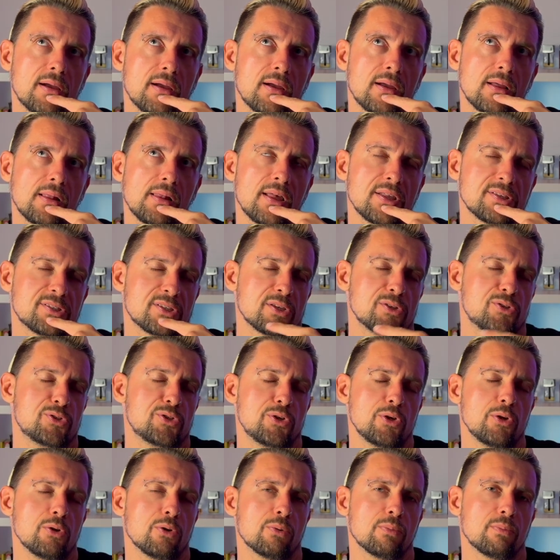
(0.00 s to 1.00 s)
let's
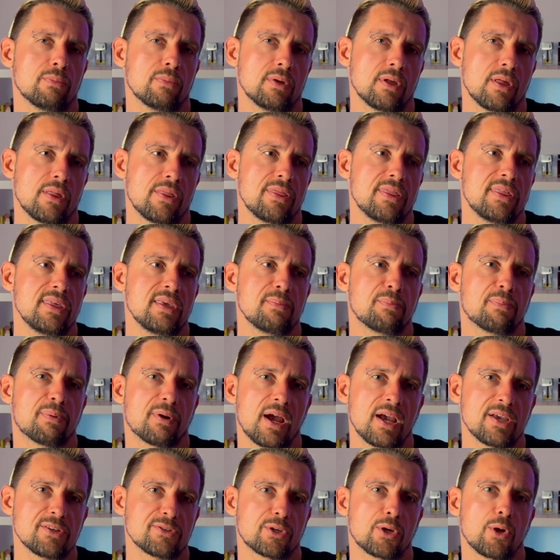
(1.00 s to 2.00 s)
assume the
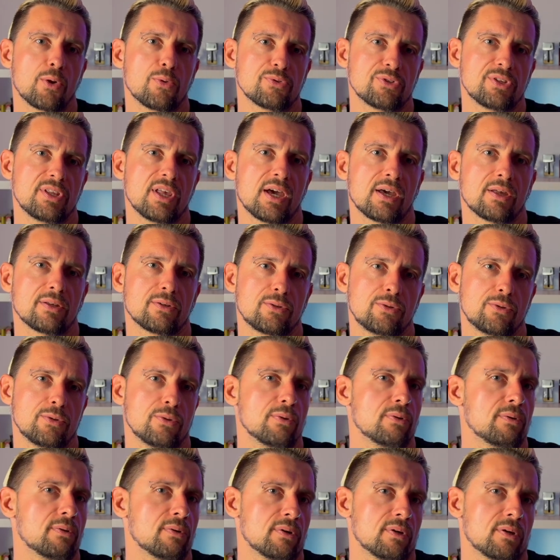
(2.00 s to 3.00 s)
price goes down
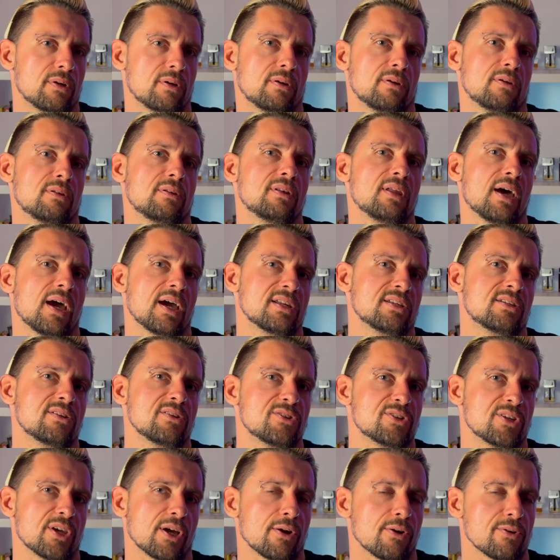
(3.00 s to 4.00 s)
to
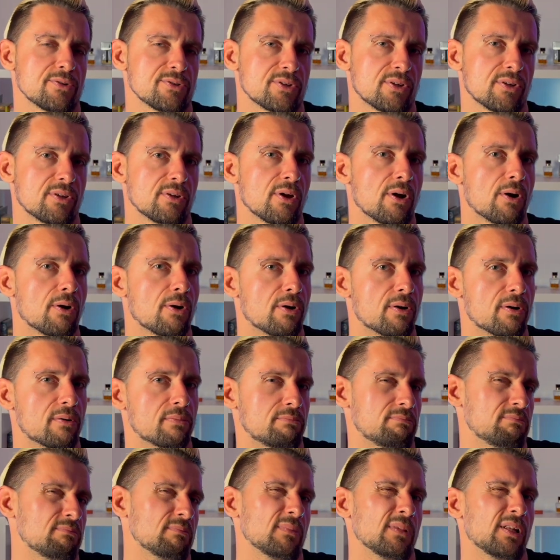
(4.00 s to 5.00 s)
90,000, or
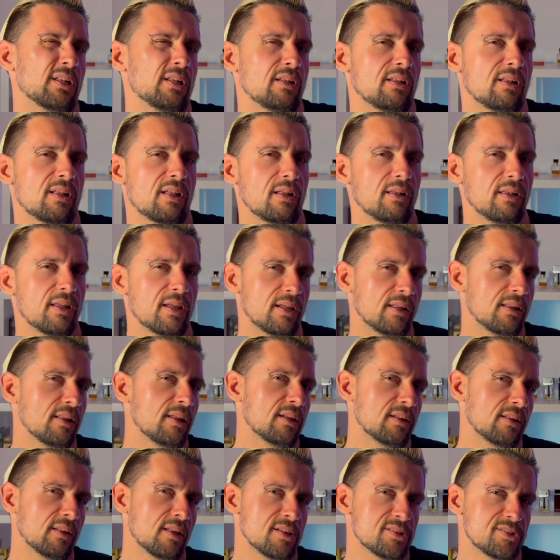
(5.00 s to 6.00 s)

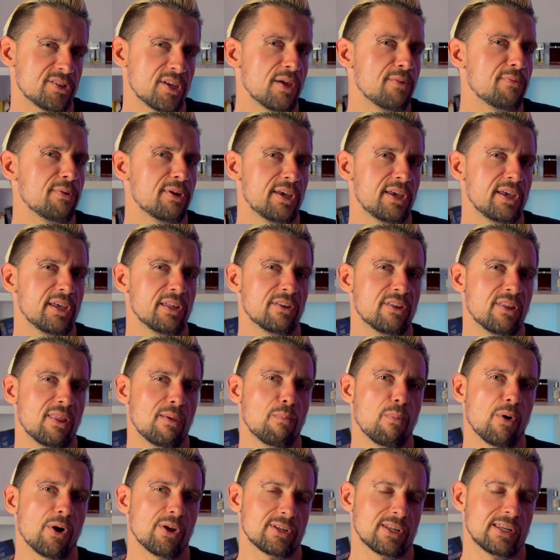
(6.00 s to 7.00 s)
let's say we hit the
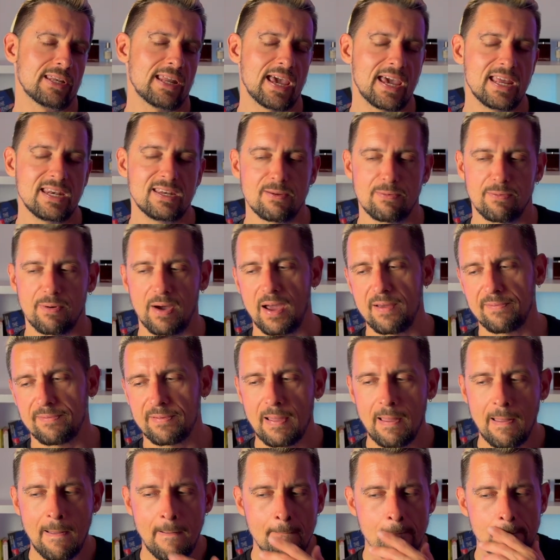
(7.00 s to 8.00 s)
bottom 85.
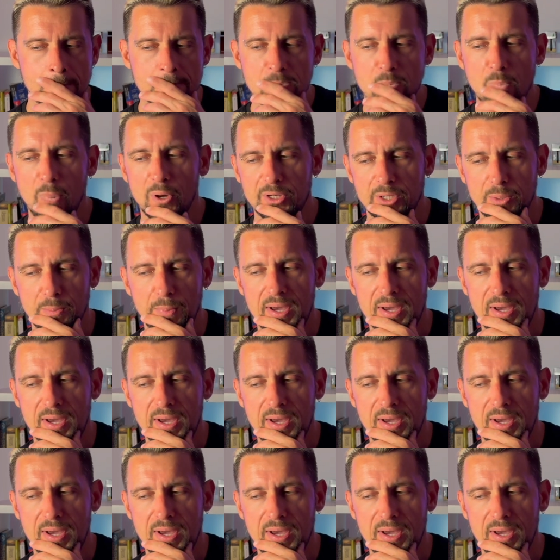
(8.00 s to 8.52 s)
But